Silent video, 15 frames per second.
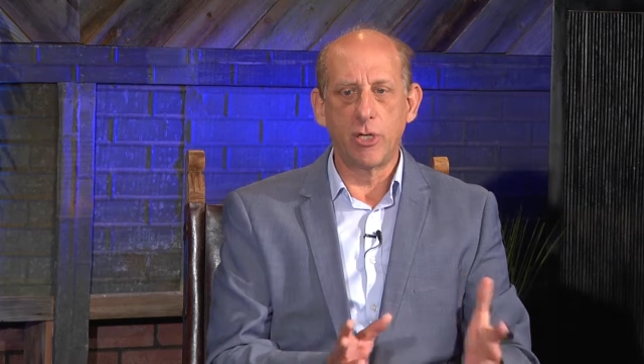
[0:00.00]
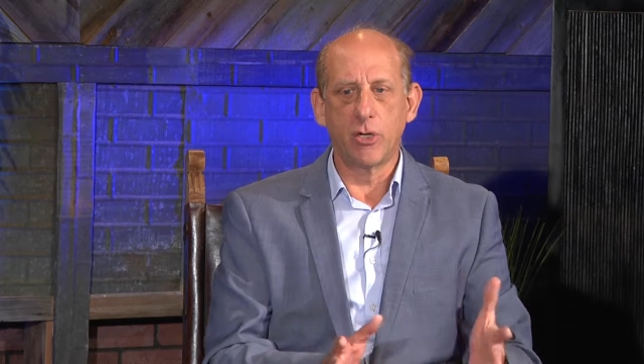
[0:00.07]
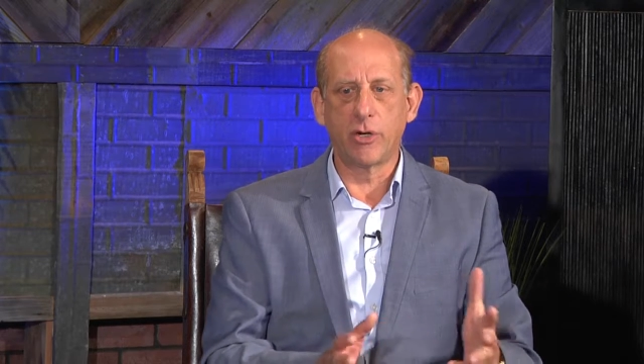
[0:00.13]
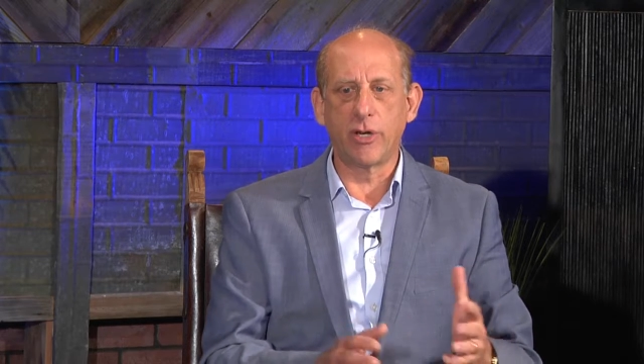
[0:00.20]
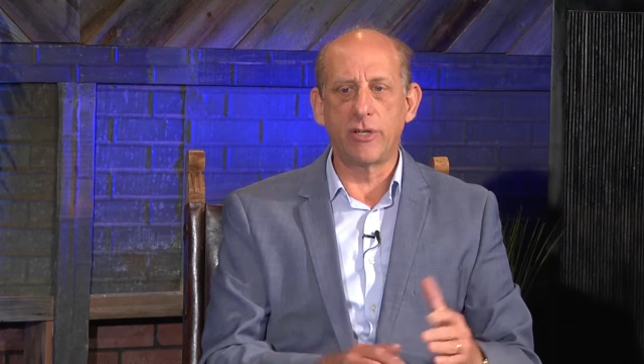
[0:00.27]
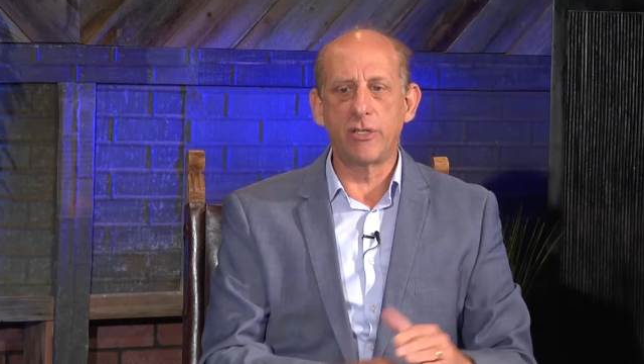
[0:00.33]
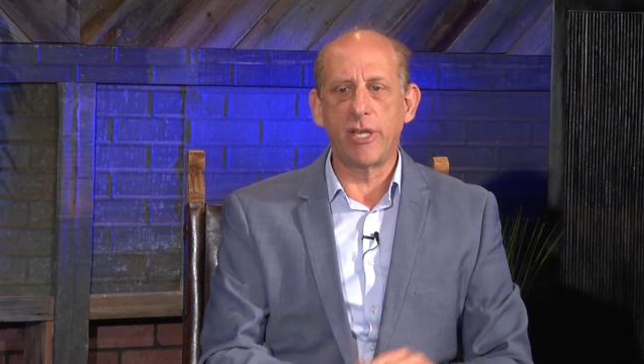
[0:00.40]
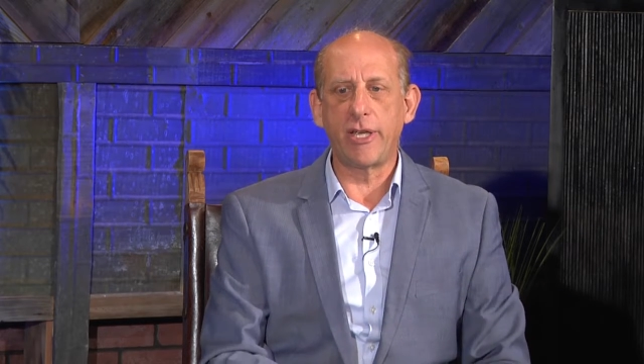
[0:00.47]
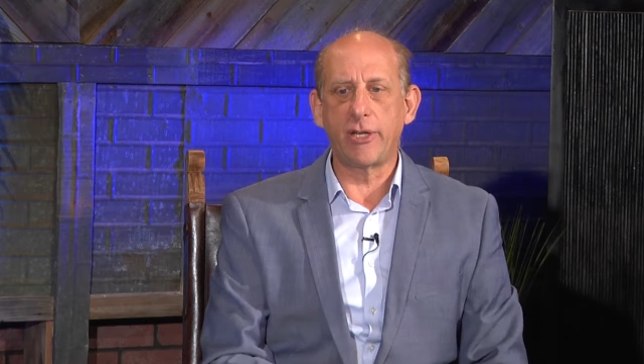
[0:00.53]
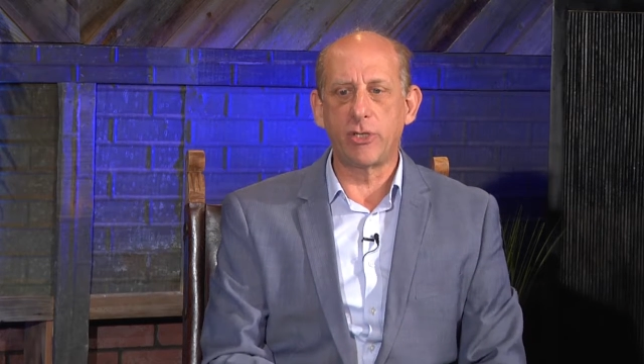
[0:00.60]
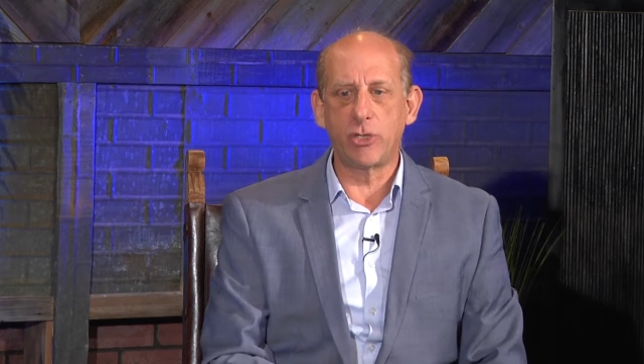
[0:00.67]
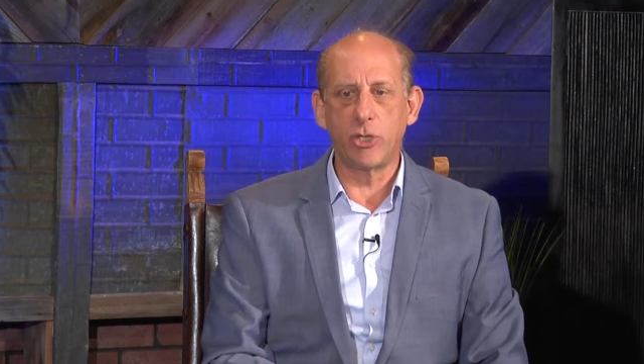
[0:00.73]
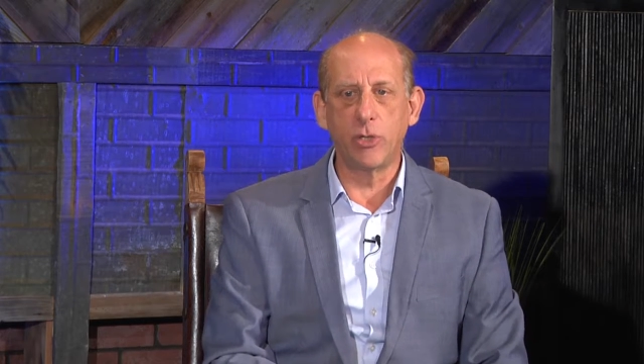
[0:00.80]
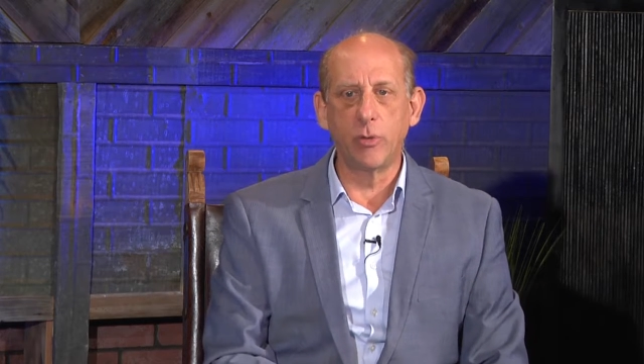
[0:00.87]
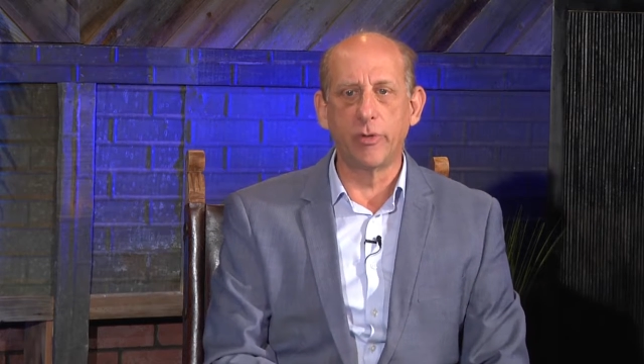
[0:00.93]
you're going to take
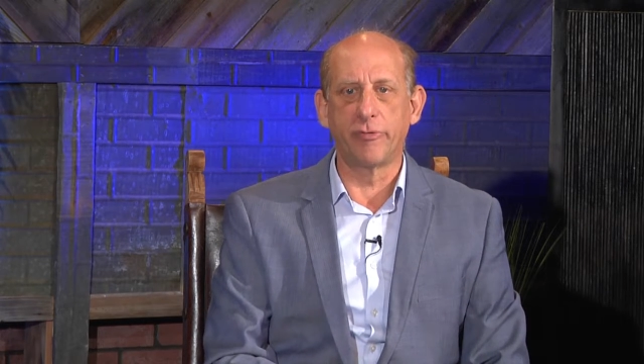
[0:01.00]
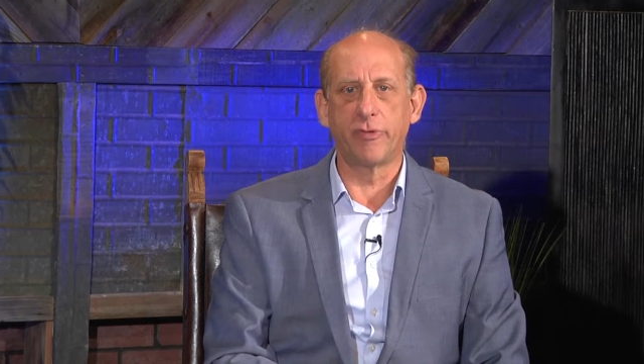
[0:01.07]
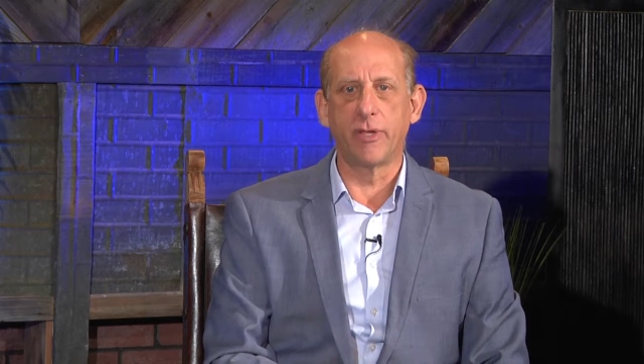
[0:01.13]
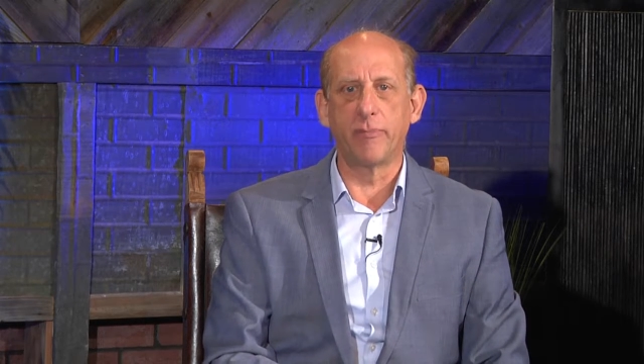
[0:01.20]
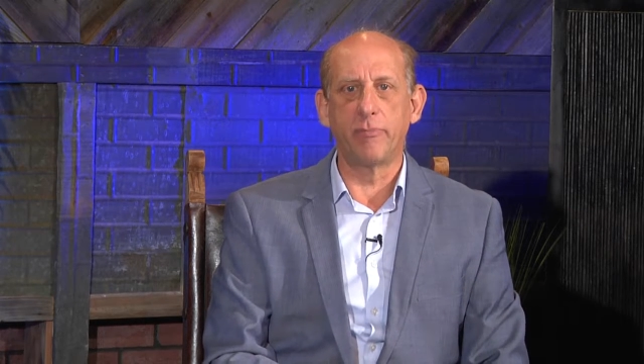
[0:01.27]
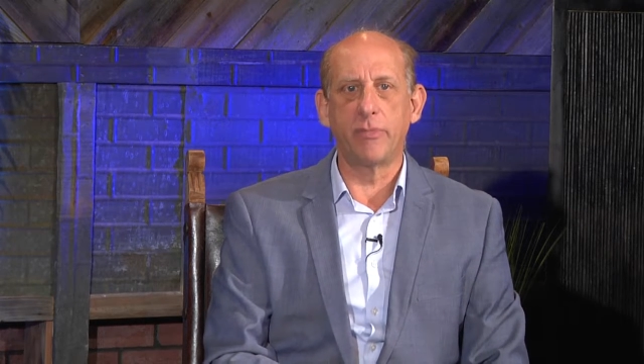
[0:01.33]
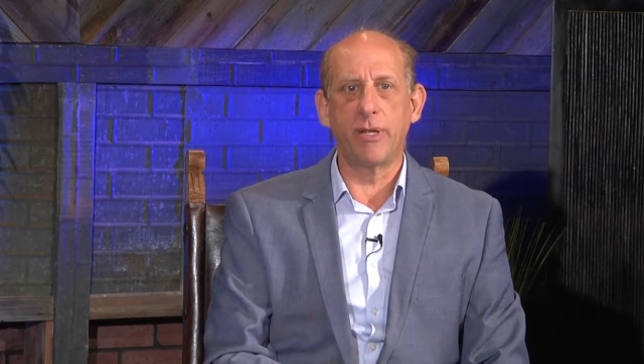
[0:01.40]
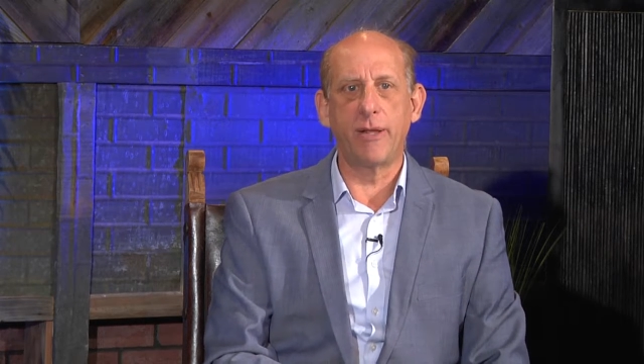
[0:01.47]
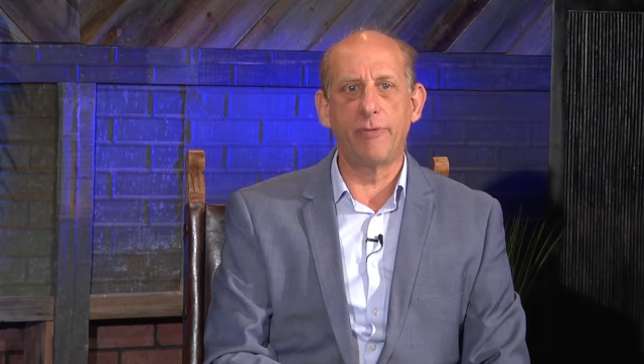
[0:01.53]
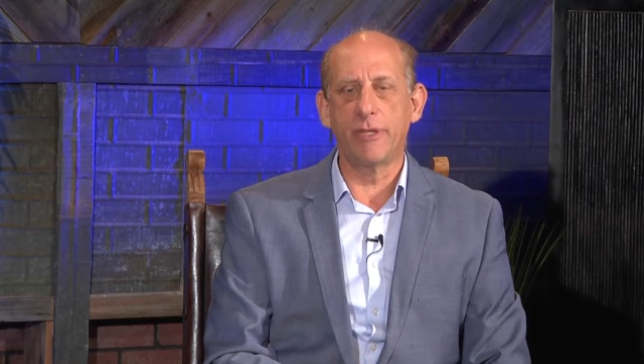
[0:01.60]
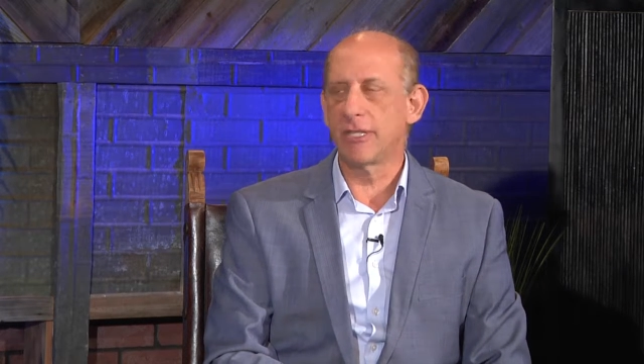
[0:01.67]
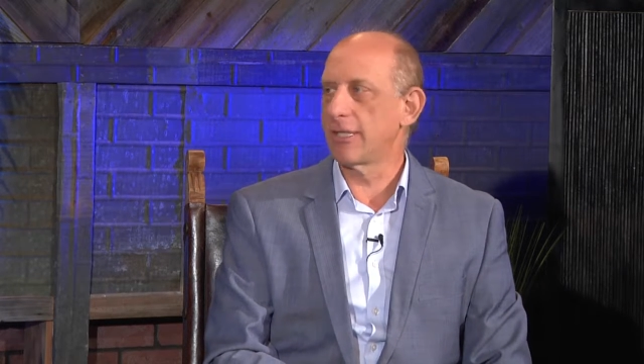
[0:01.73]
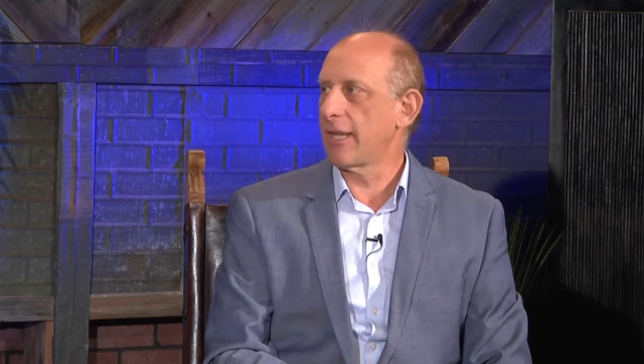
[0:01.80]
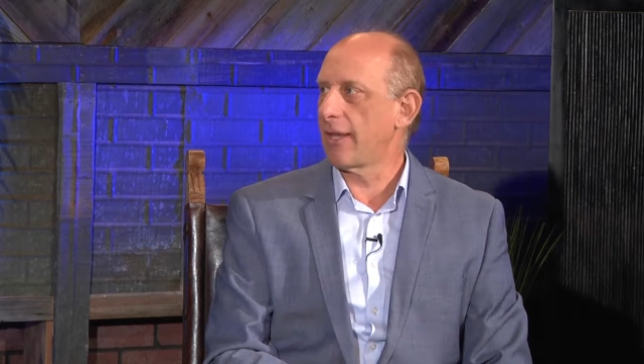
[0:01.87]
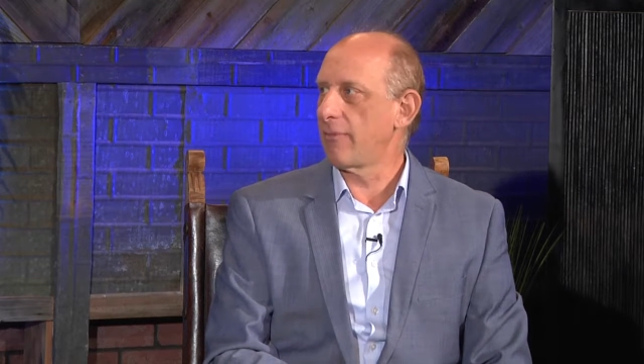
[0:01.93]
two of them in
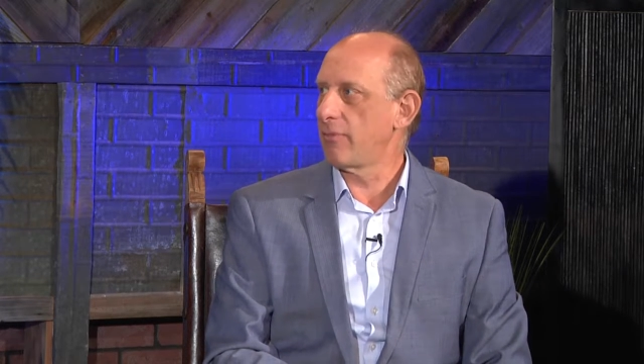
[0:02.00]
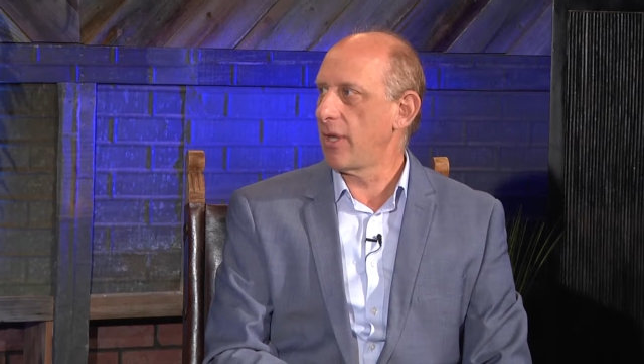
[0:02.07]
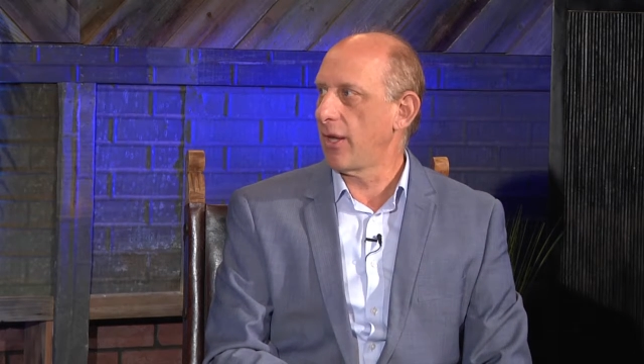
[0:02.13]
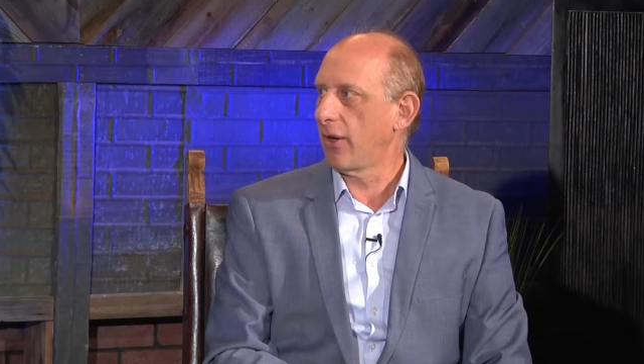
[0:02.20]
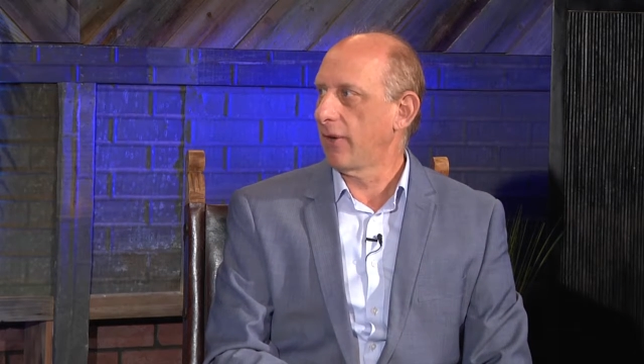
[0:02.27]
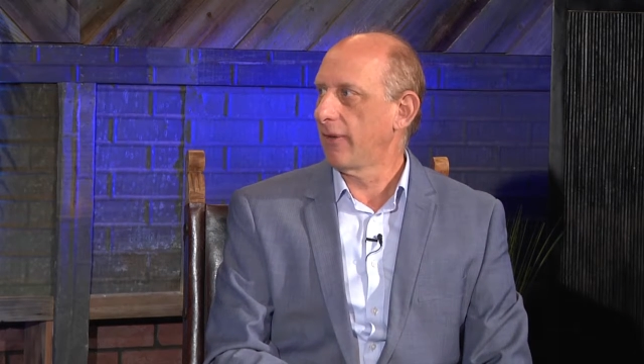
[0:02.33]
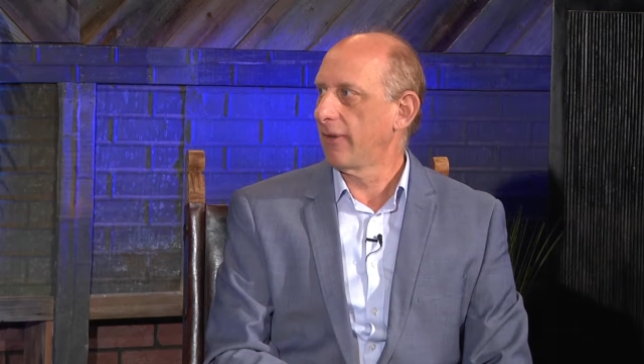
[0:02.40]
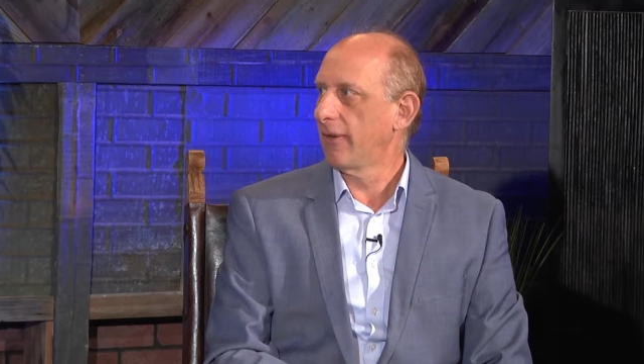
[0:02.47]
the same year.